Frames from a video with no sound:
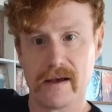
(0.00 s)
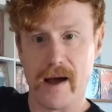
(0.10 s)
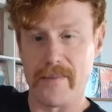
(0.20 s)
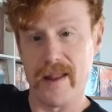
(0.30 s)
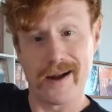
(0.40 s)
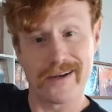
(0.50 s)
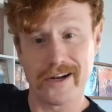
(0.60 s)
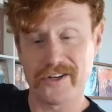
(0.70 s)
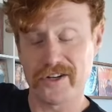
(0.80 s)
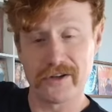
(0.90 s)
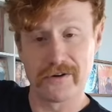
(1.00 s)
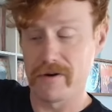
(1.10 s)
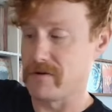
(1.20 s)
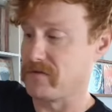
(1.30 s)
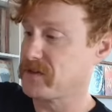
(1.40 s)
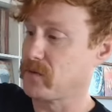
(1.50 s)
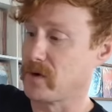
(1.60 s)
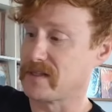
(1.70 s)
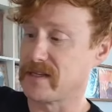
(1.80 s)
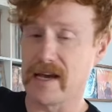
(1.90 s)
I'm not touching the grooves
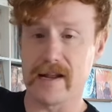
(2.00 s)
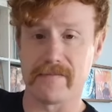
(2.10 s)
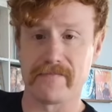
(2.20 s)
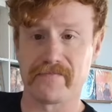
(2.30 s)
once again.